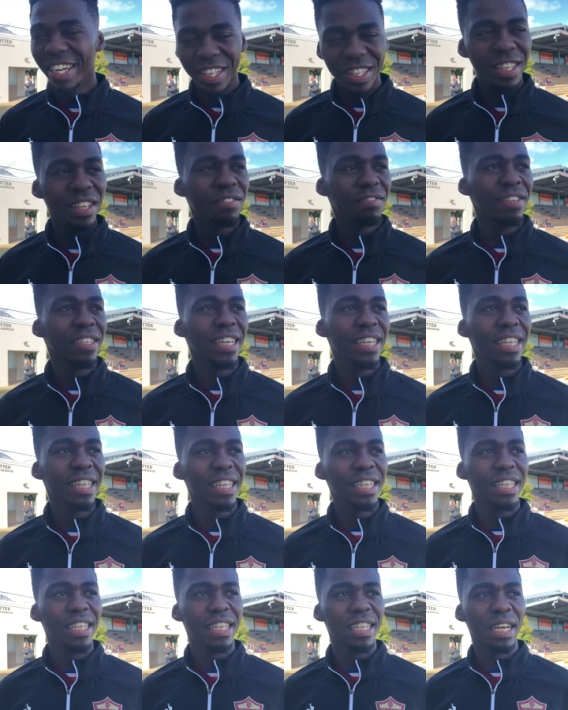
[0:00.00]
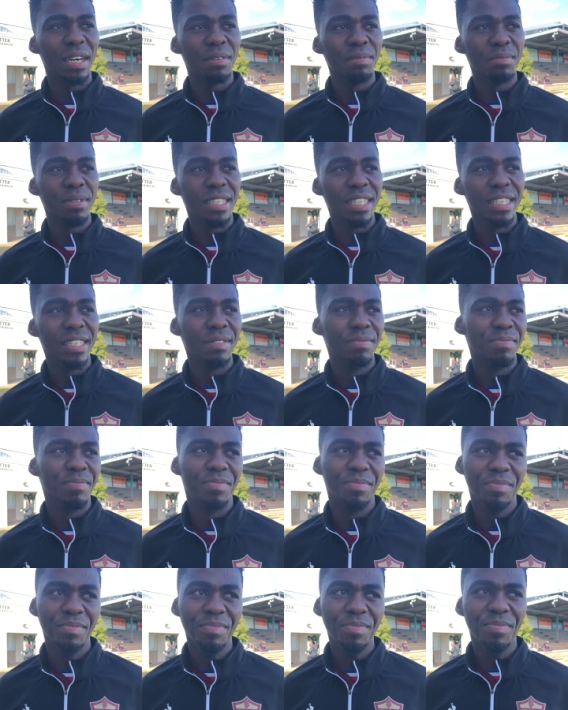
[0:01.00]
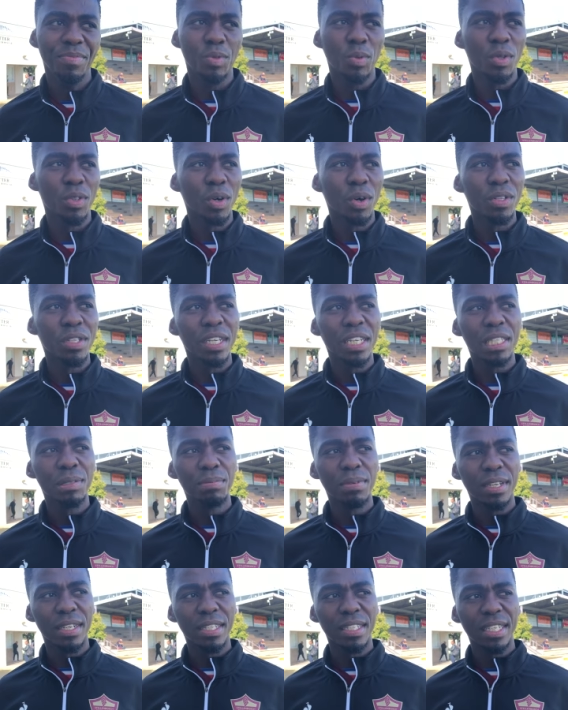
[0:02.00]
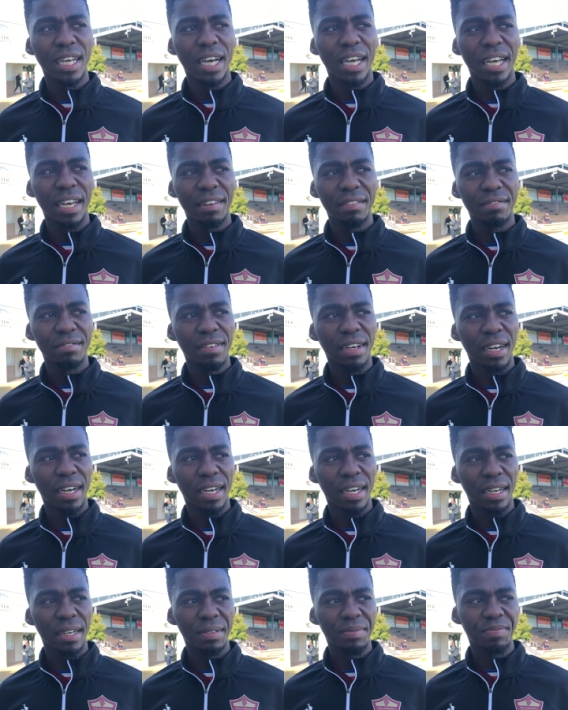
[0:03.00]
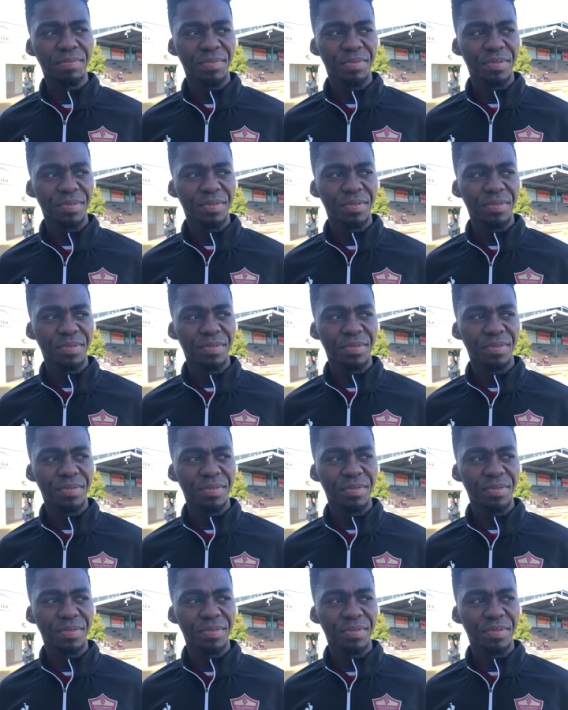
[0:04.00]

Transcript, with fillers: Yeah, definitely. I mean, with all the experience I have. Uh,